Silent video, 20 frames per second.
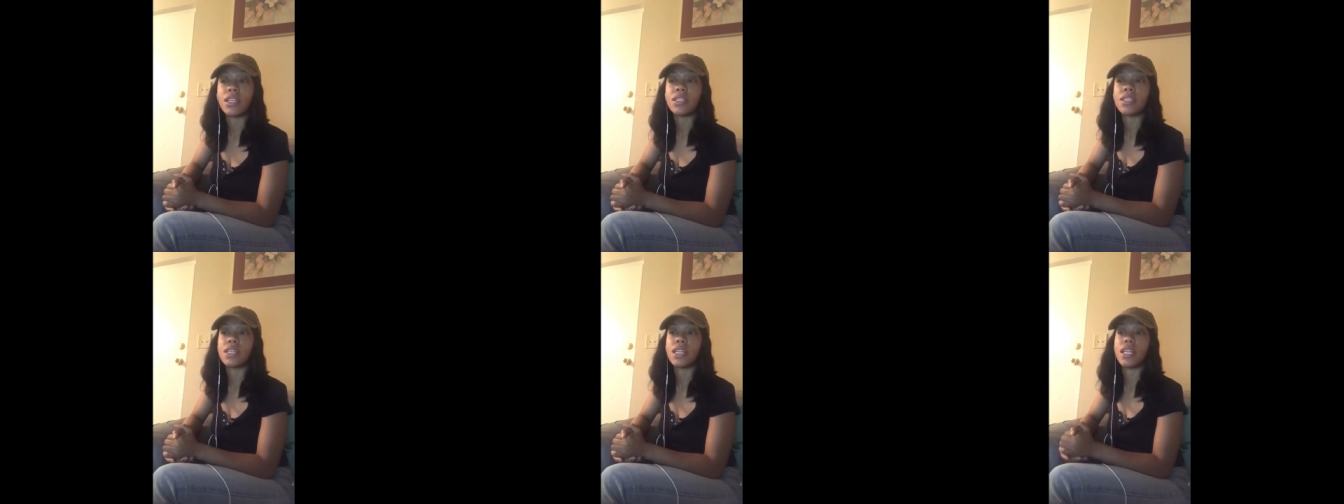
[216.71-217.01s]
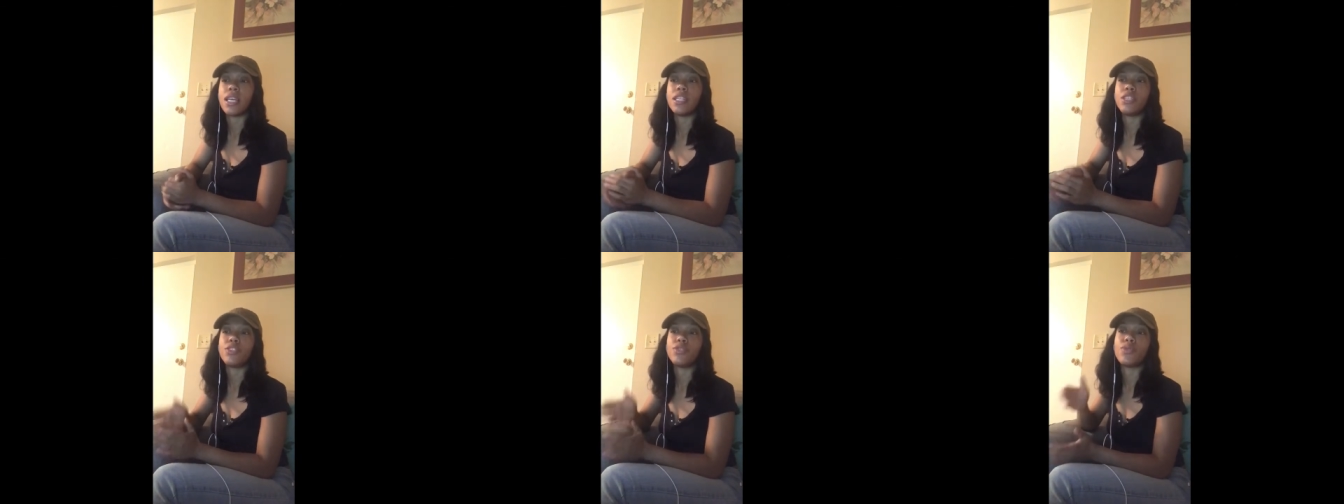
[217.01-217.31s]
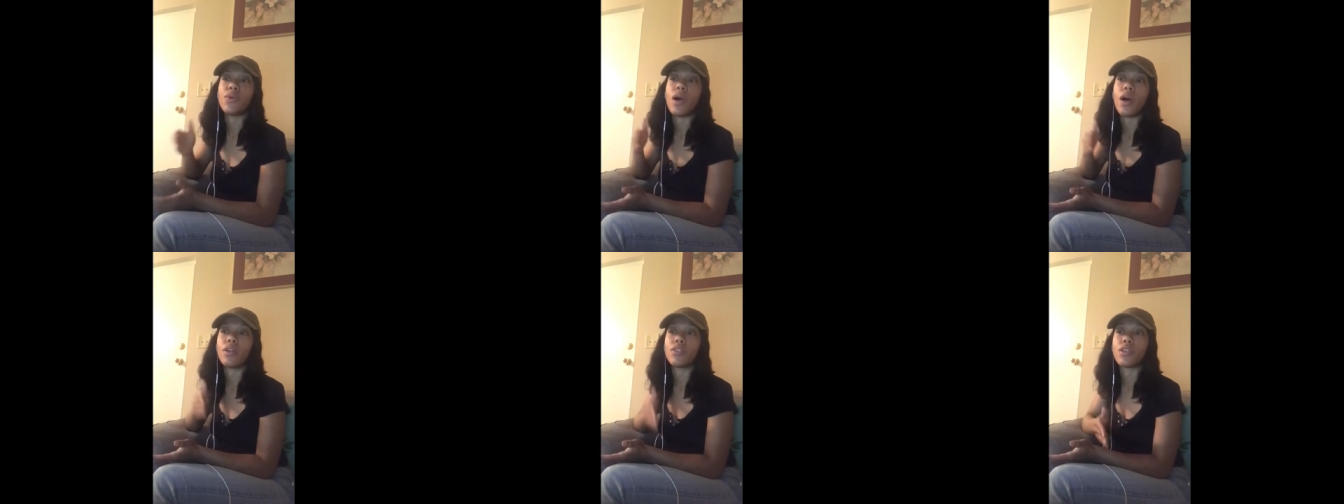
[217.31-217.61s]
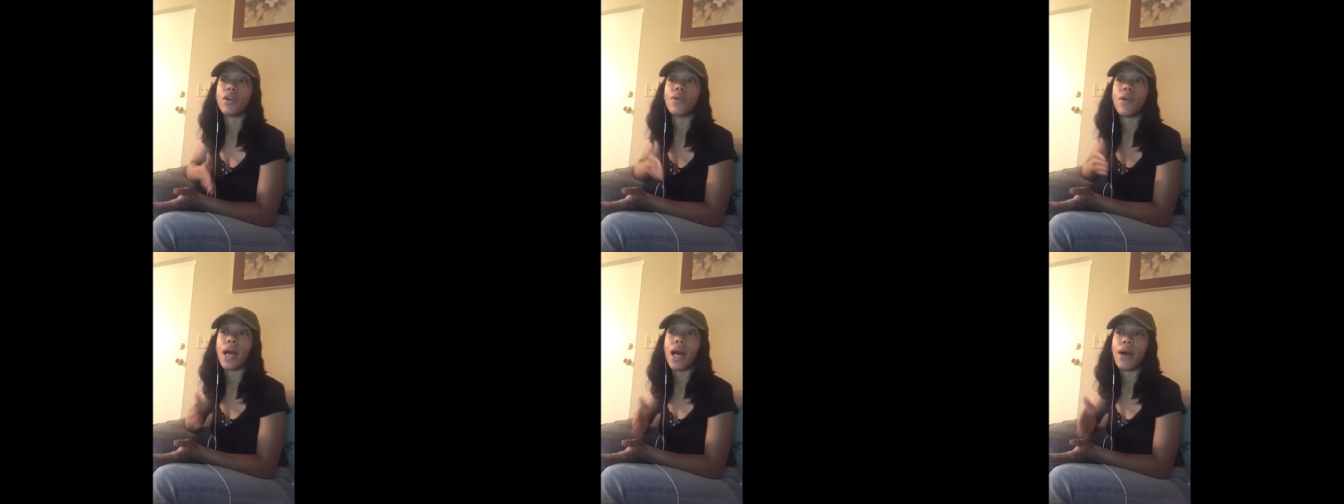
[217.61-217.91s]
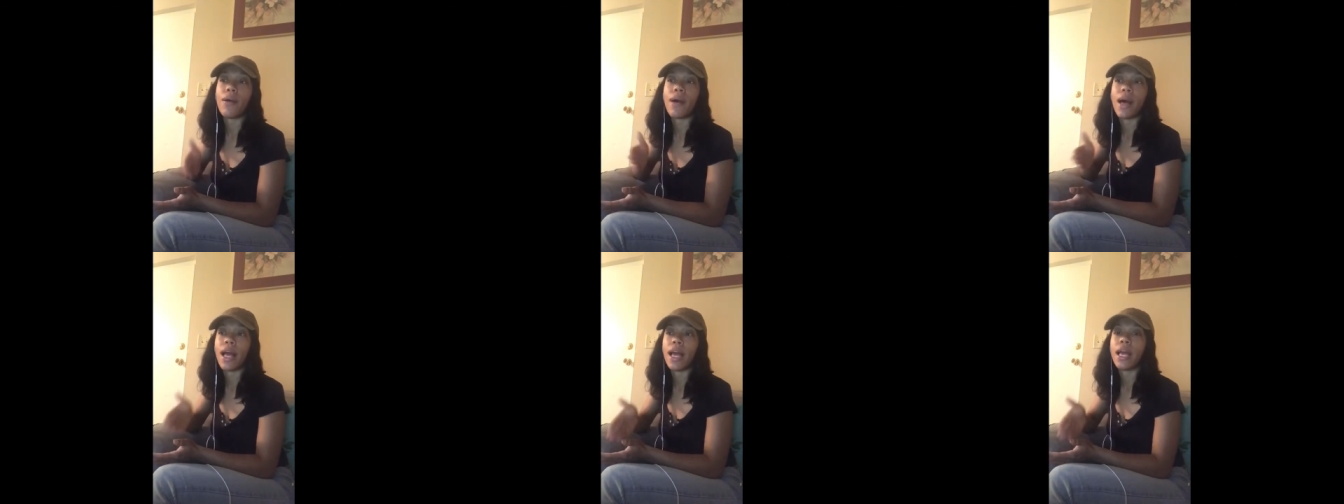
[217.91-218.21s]
to let you all know
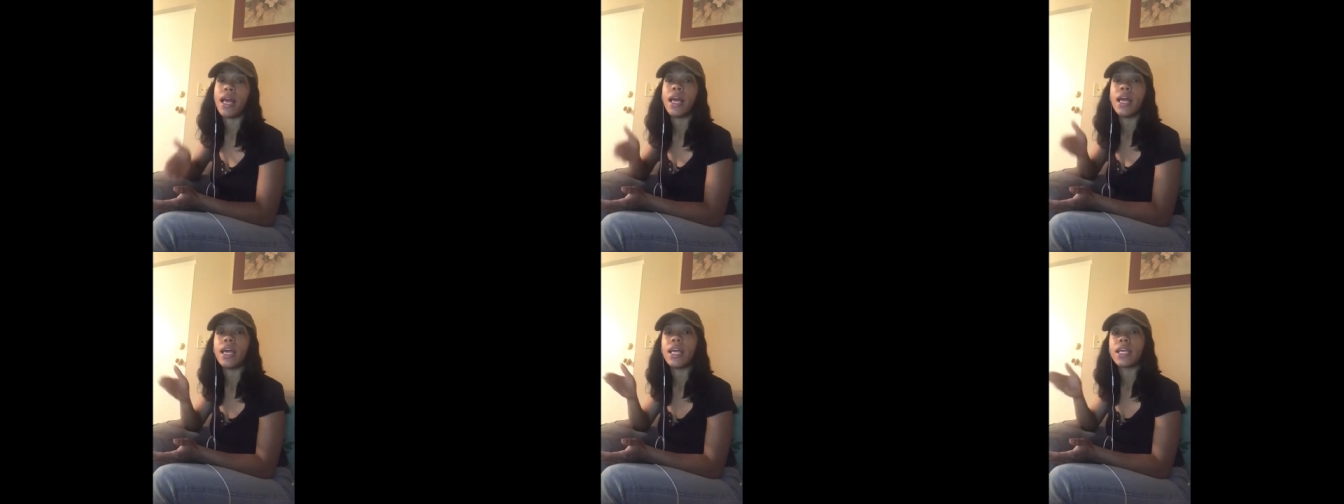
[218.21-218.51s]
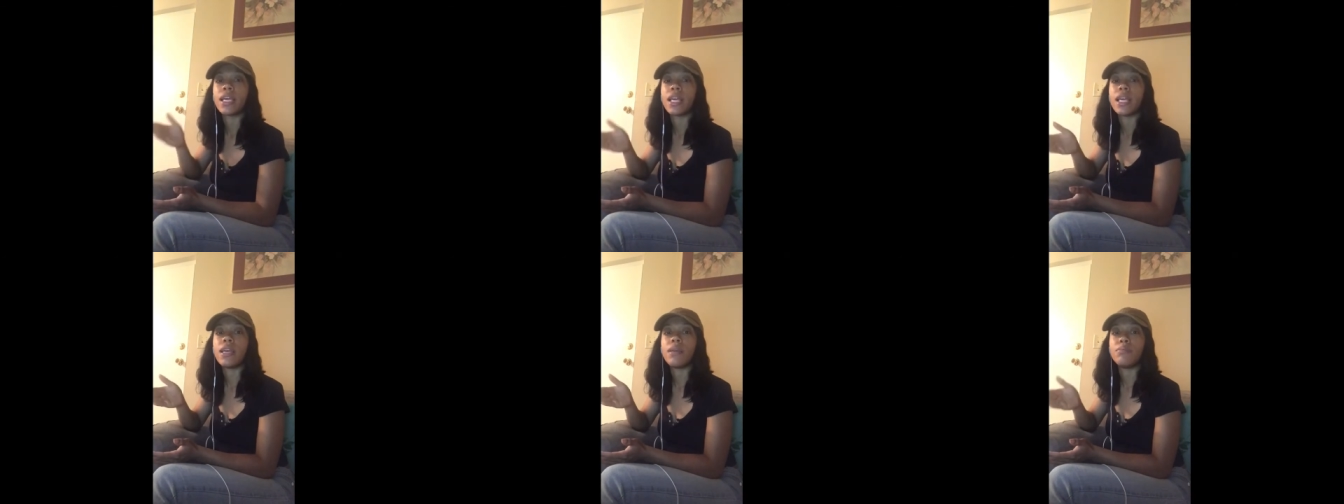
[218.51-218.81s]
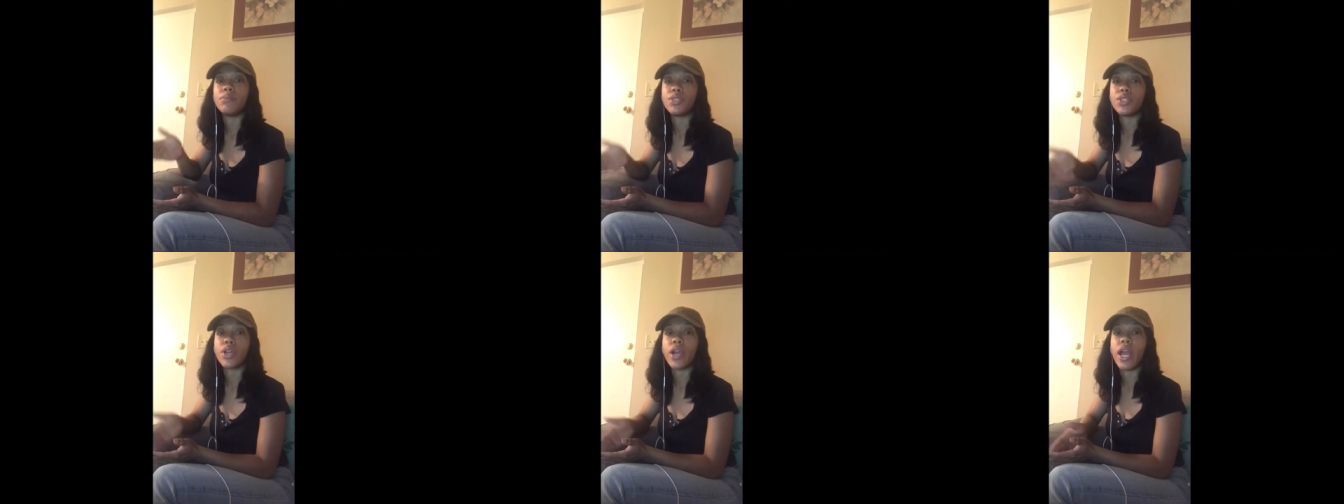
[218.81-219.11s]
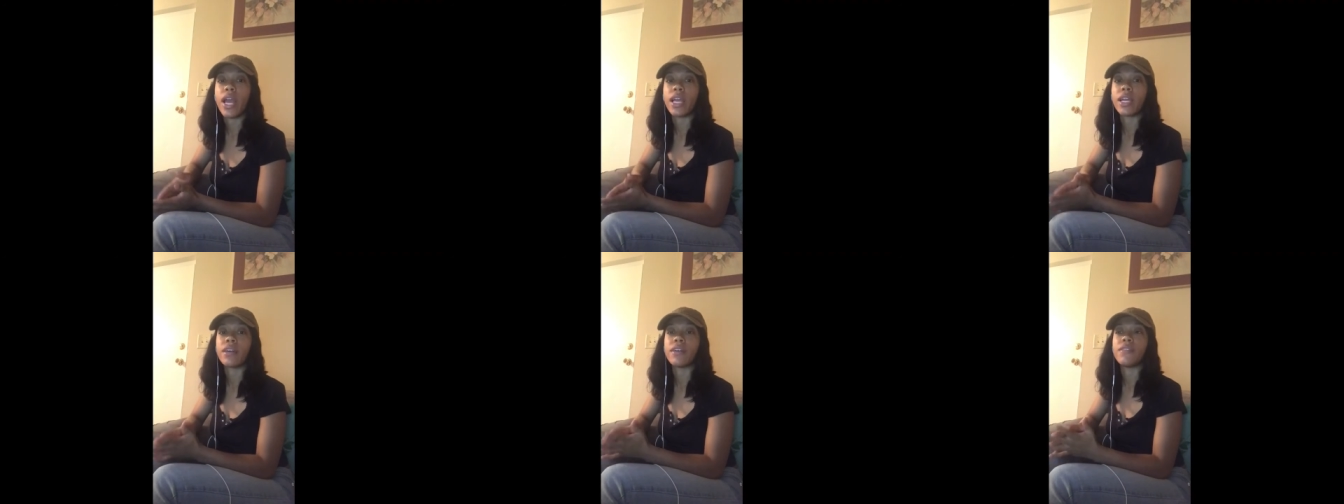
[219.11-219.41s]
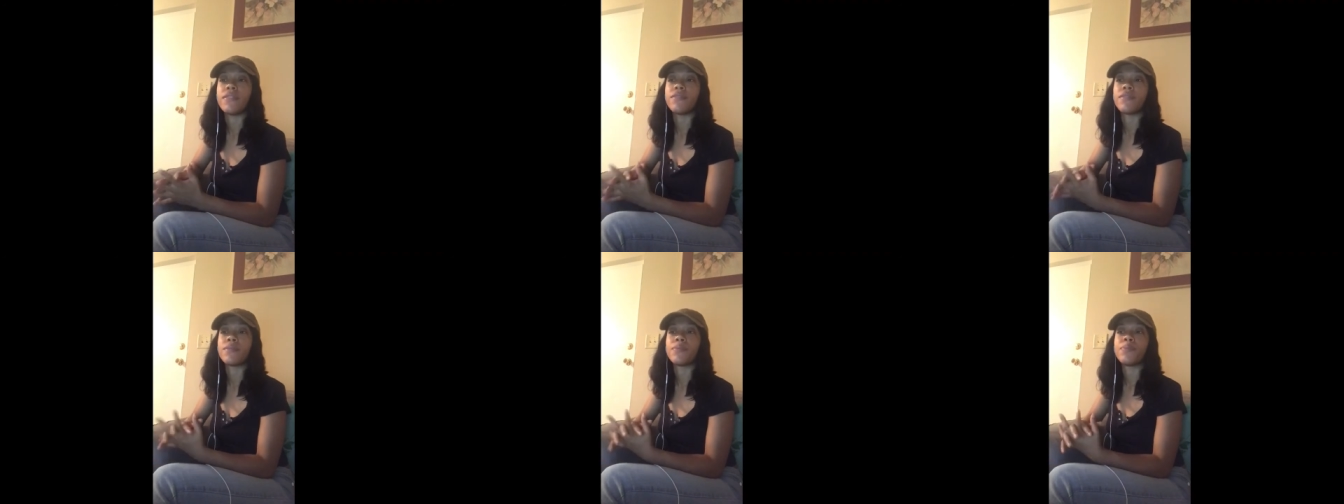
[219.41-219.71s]
how I keep track
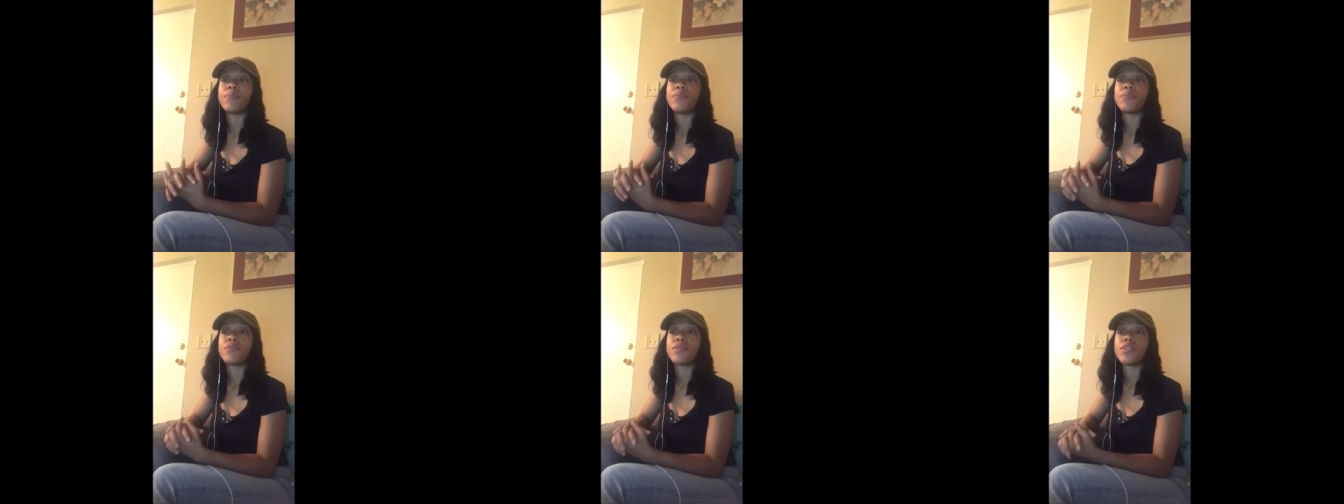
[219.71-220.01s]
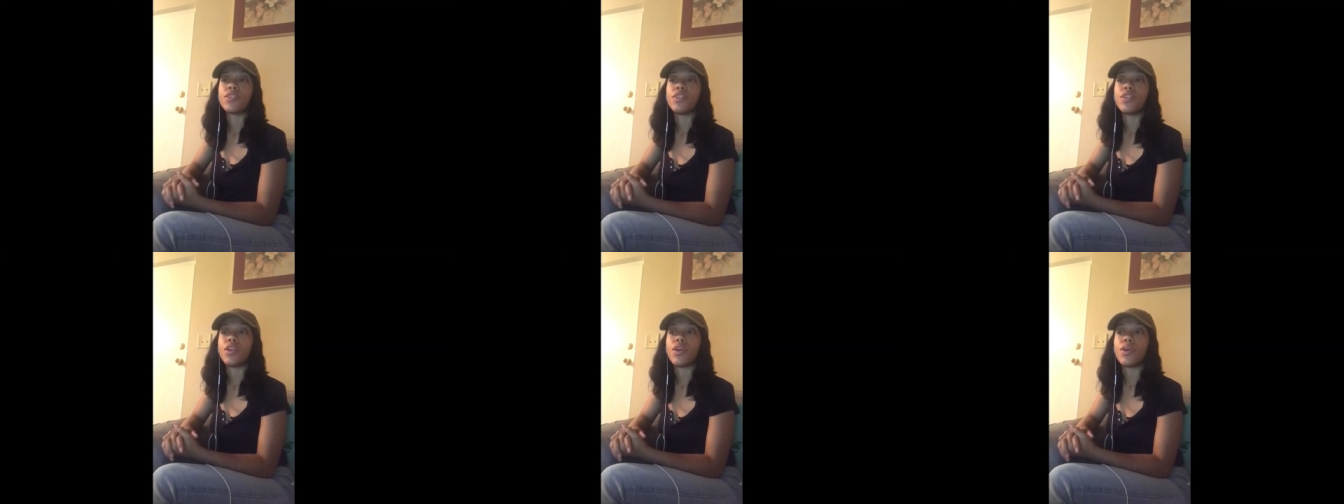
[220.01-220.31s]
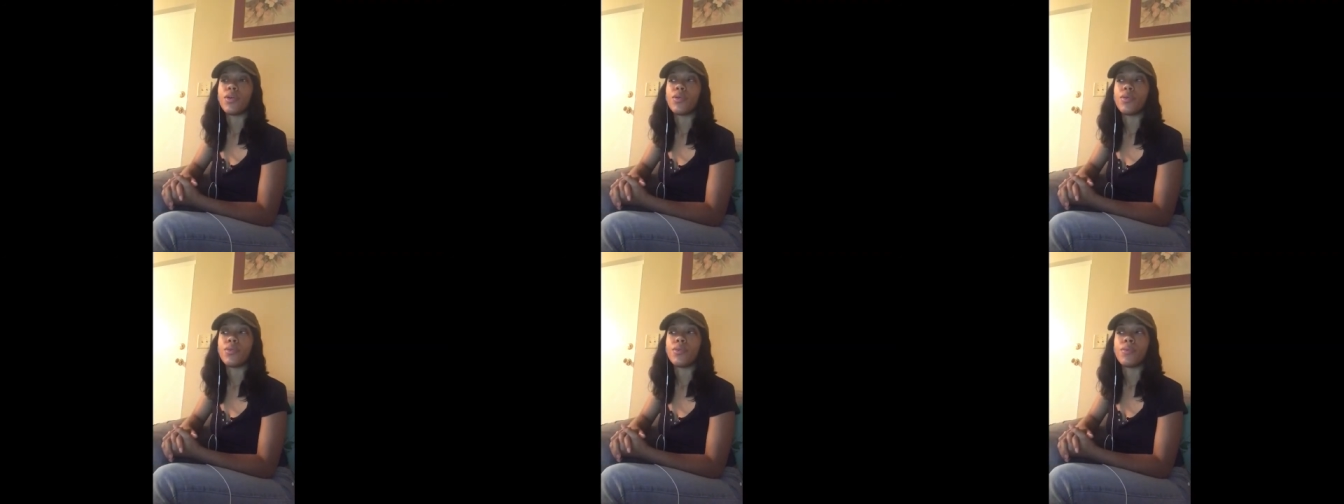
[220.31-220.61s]
of, you know,